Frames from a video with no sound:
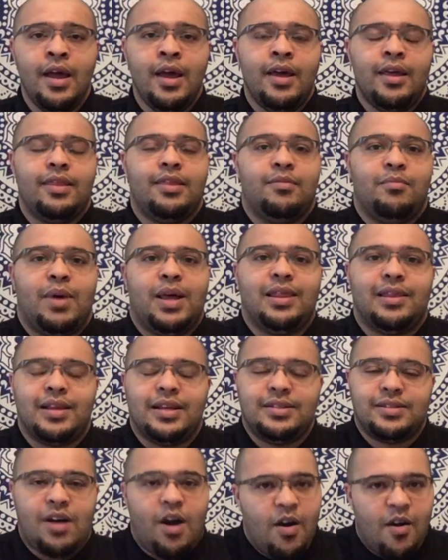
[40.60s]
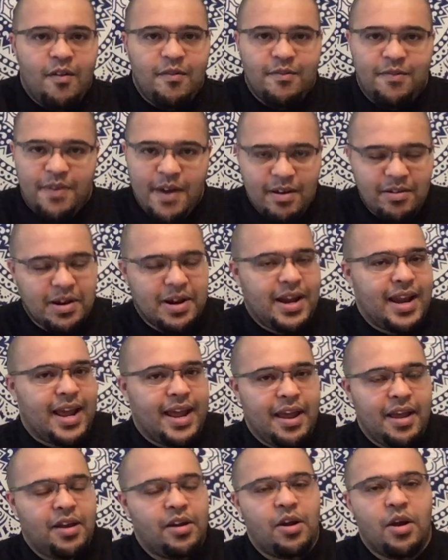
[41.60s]
the monthlies are very
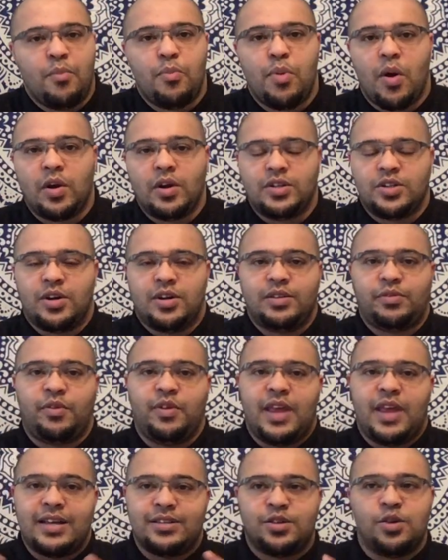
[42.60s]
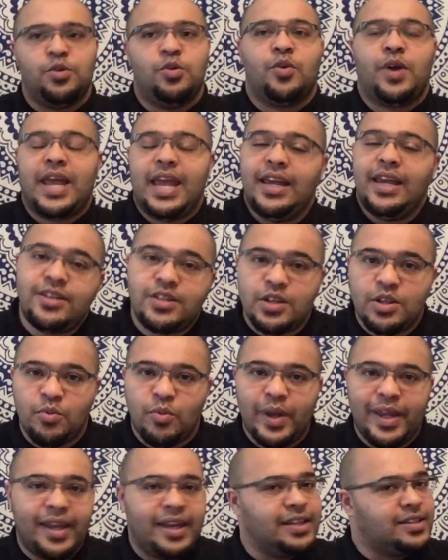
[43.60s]
late, and I apologize for that. So your key to the
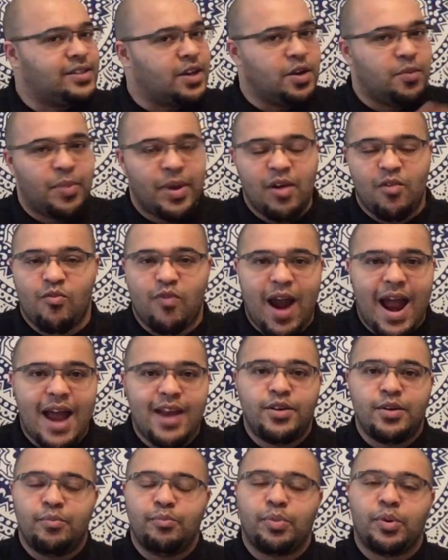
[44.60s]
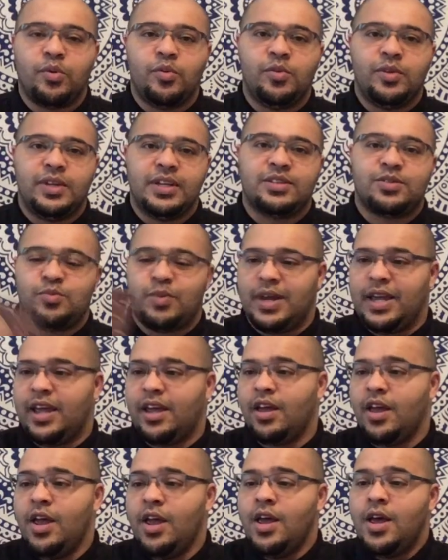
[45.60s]
week is going to be a random pull this week,
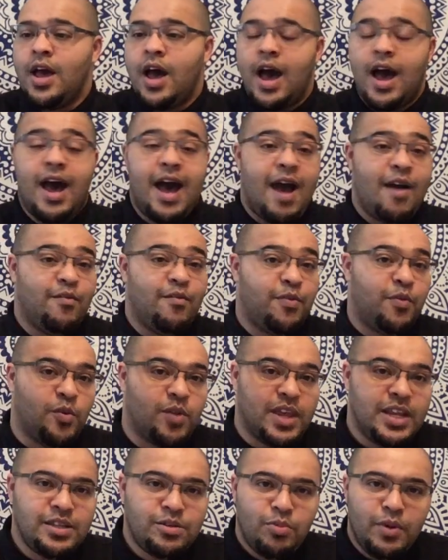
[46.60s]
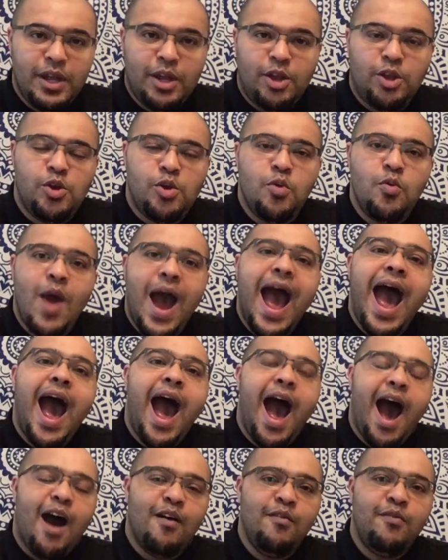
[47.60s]
and for this week you
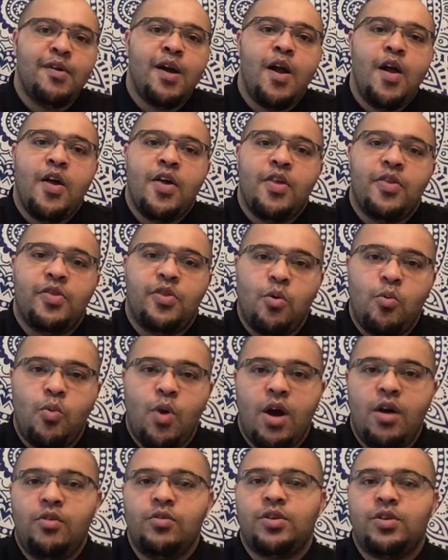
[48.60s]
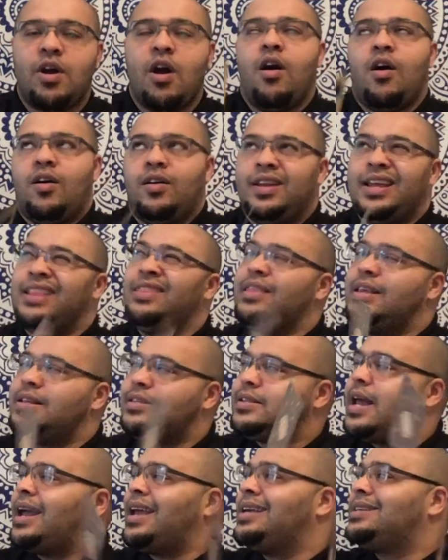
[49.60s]
have the World card. In this
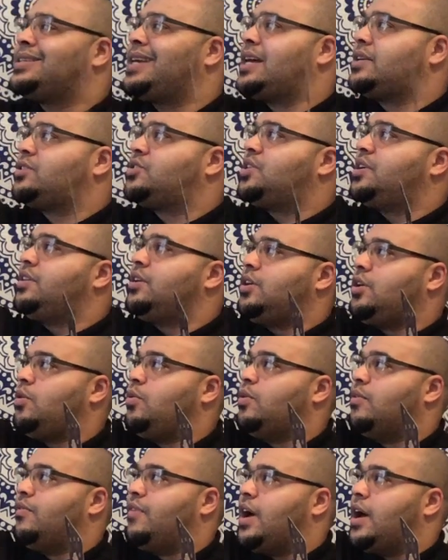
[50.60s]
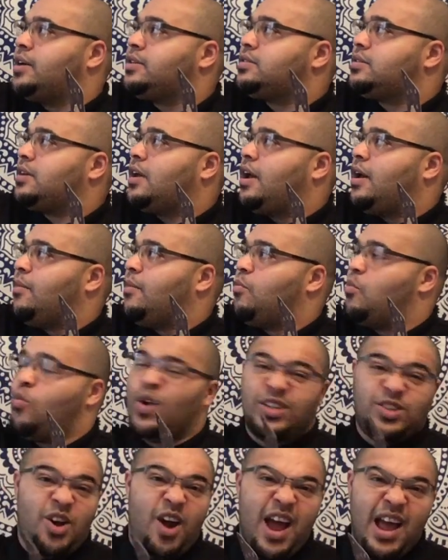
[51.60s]
deck it's actually the Universe,
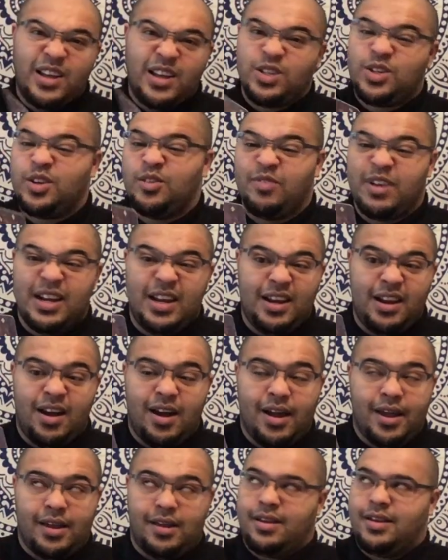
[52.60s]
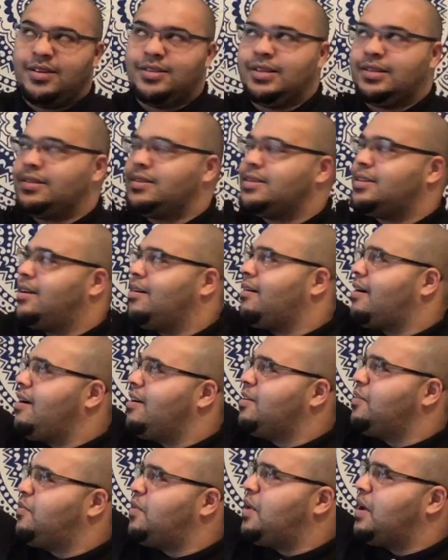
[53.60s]
which I actually really like, because it's got kind
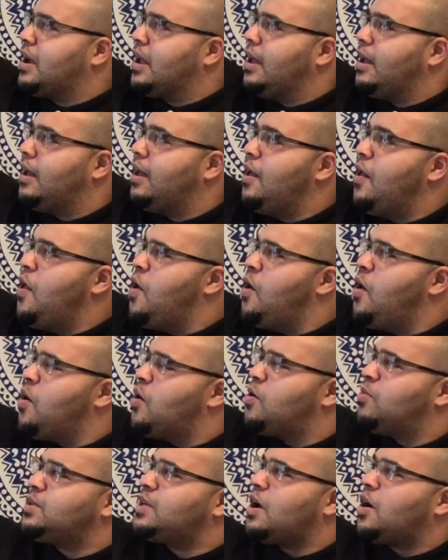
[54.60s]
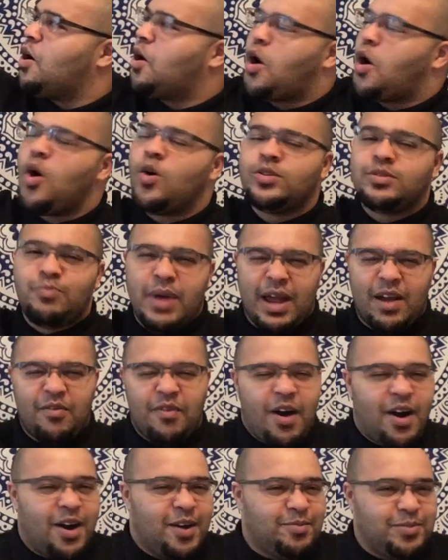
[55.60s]
of like a almost like a cosmic
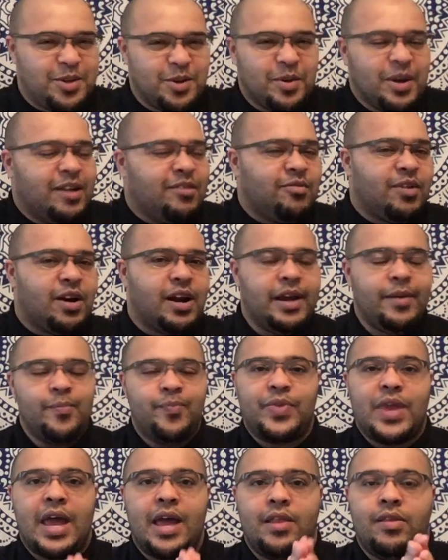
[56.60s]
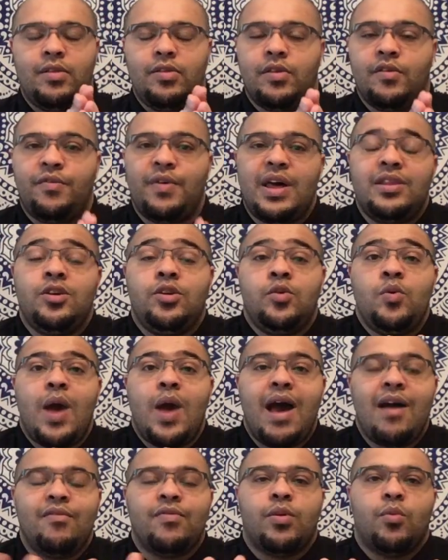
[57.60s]
vibe to it, right? And the fact that you
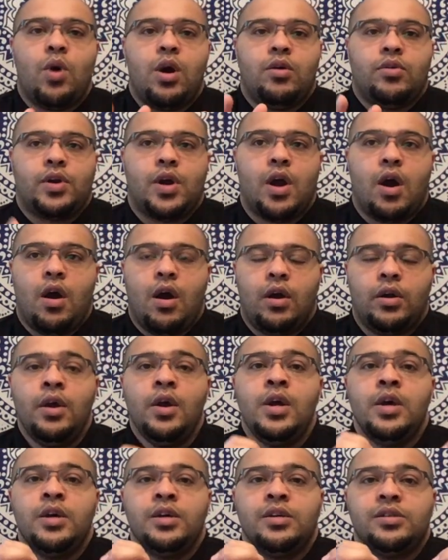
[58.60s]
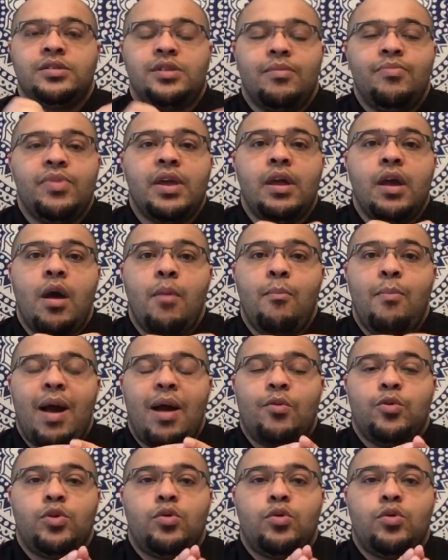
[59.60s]
have the World card, something about